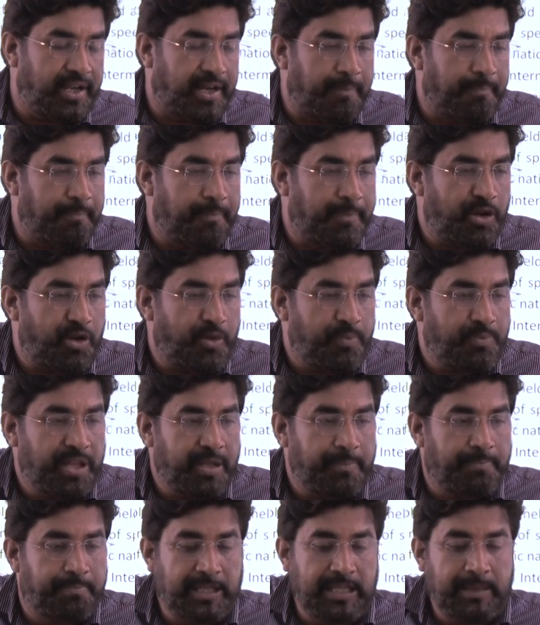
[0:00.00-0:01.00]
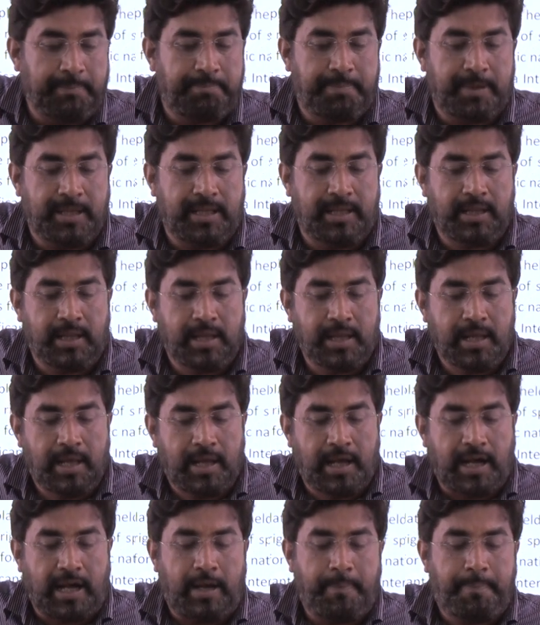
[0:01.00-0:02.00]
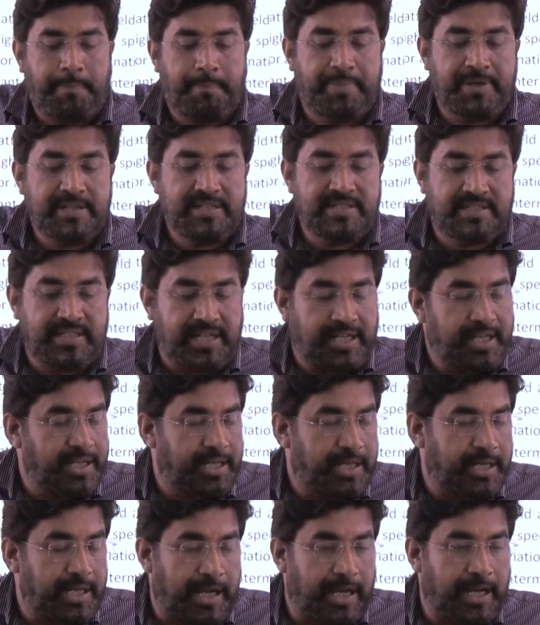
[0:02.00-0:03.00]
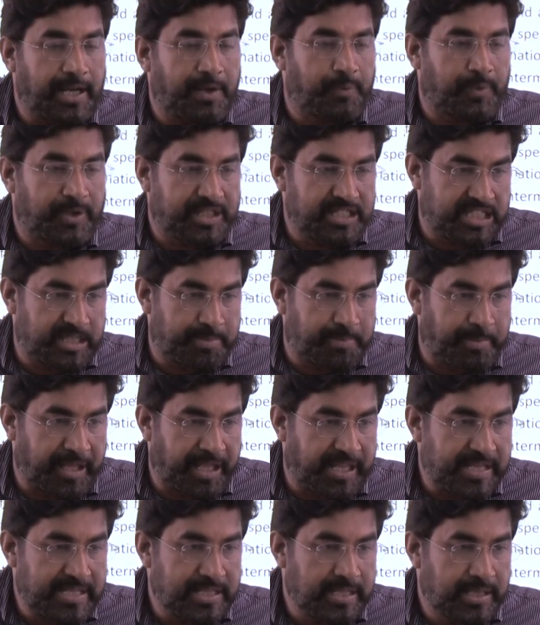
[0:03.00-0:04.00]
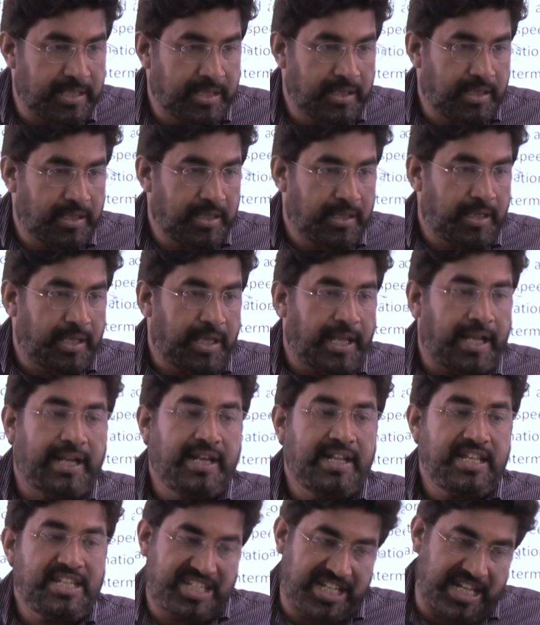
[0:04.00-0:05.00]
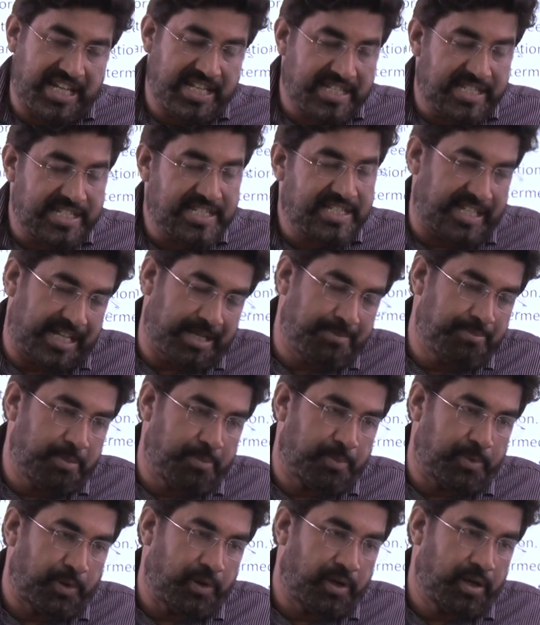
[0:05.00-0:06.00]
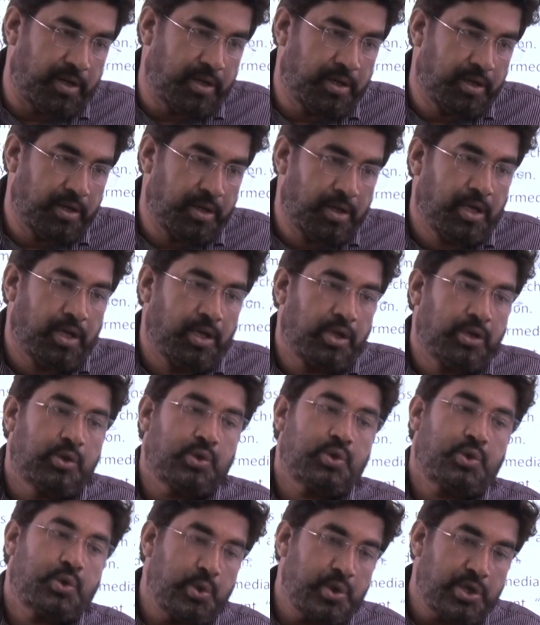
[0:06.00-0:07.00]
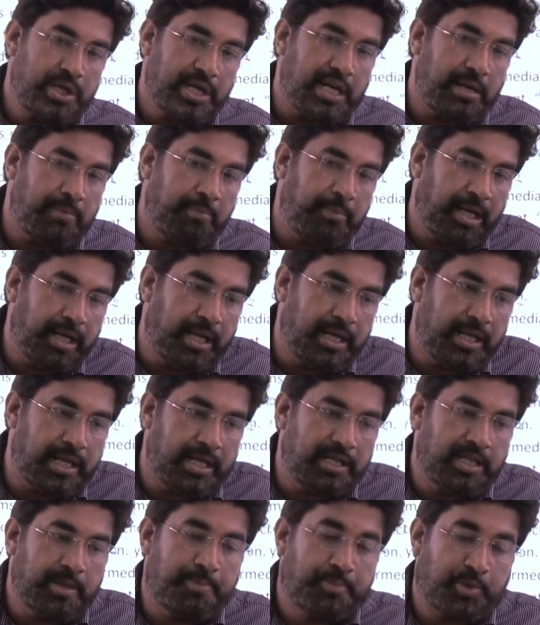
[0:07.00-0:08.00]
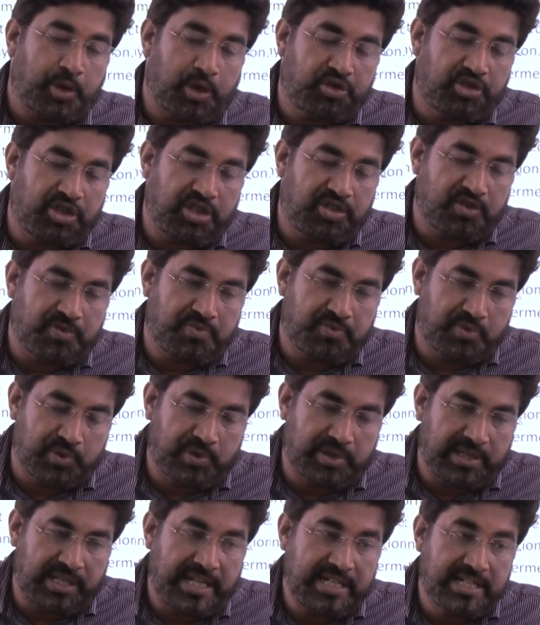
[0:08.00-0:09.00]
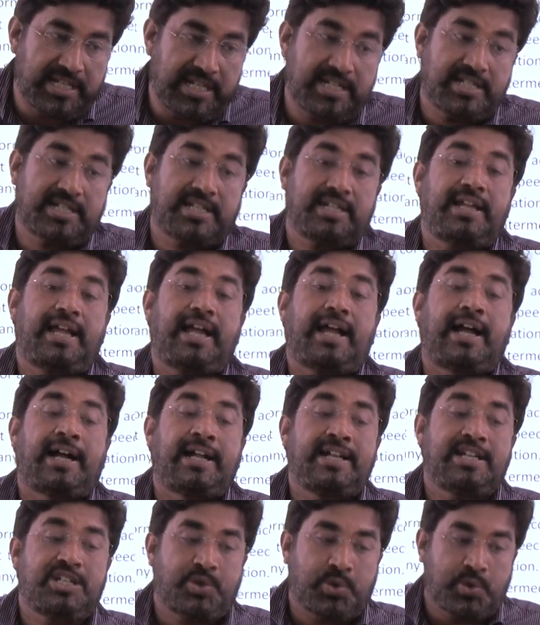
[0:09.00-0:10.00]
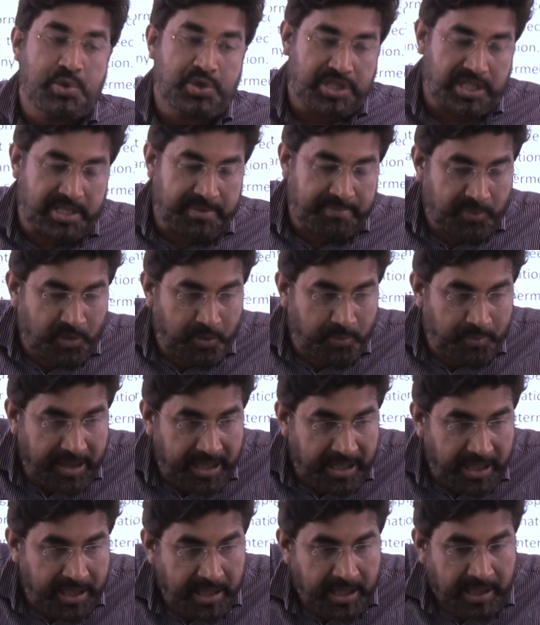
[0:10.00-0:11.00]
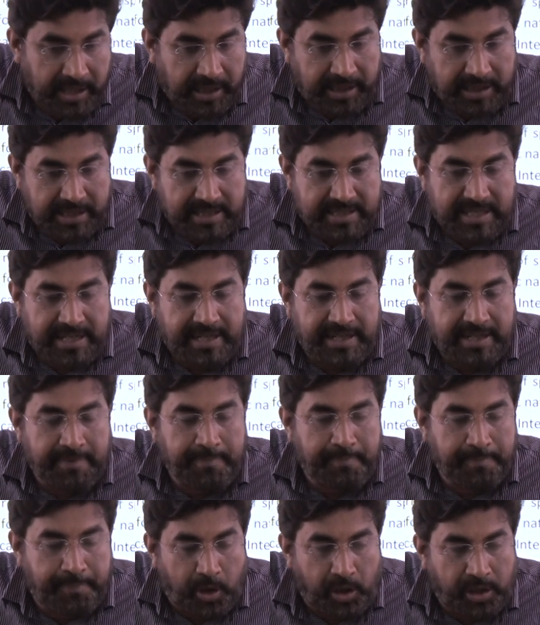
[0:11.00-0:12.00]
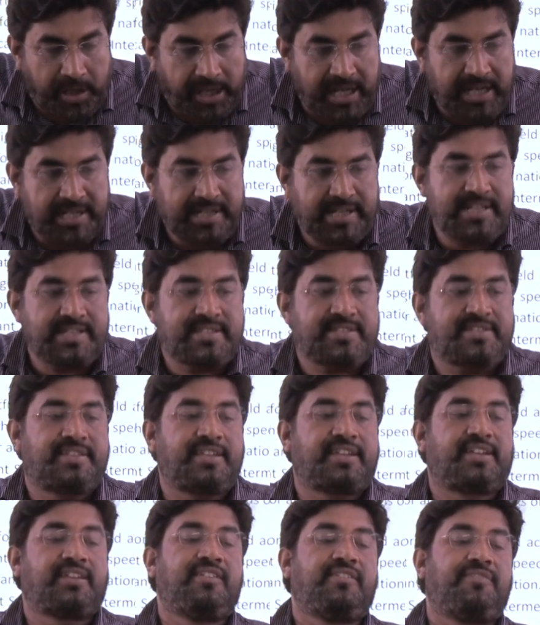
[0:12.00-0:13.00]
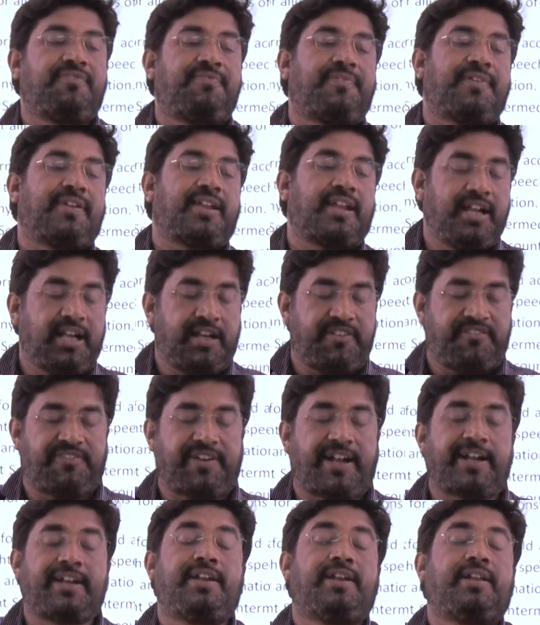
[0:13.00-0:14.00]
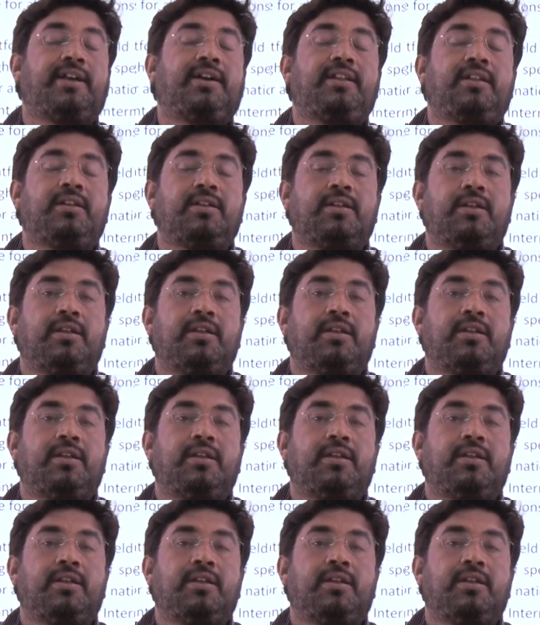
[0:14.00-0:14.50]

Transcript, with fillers: number of the people are present at one space, any changes can be brought. So social media, the process of socialization and social movement is an important and significant factor